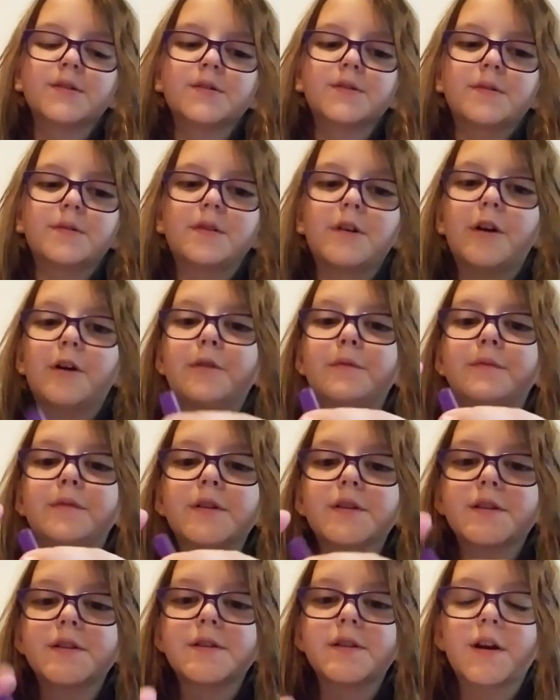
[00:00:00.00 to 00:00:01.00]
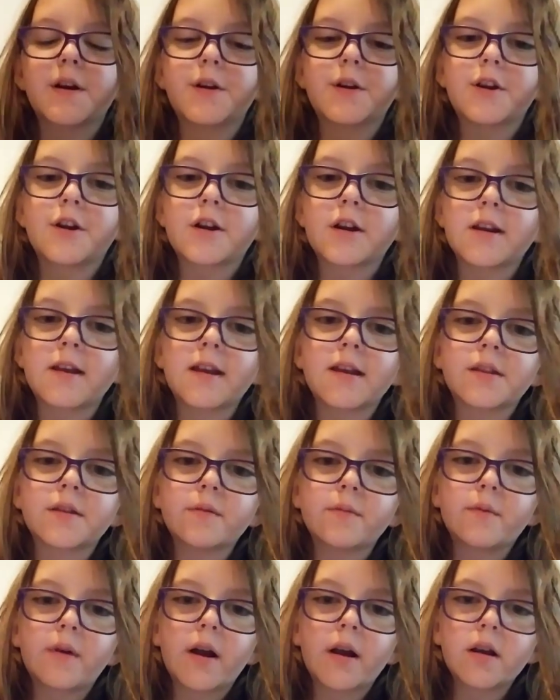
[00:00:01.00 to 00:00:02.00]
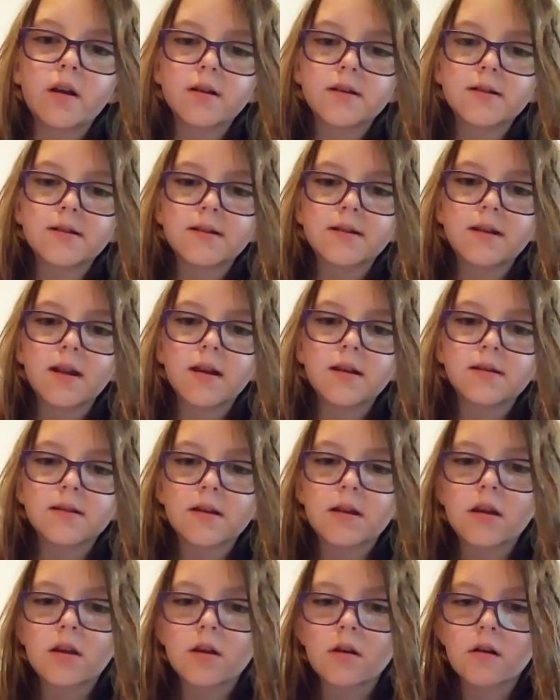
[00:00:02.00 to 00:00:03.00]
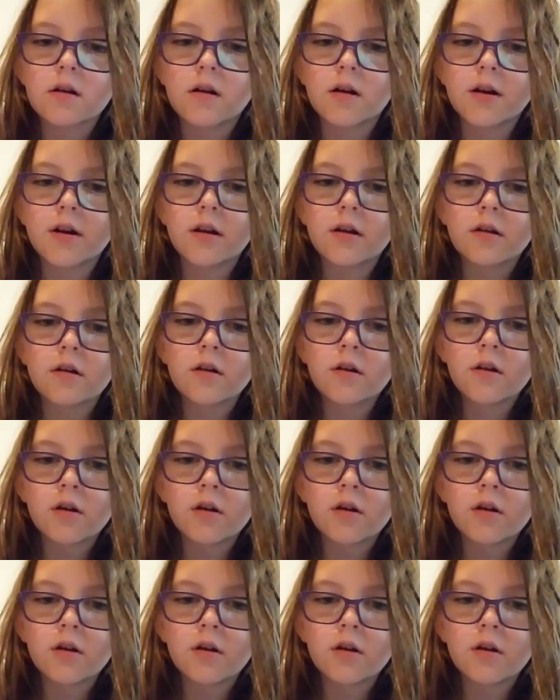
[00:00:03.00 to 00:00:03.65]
So now this is how you're going to get the wire to stay secure on here.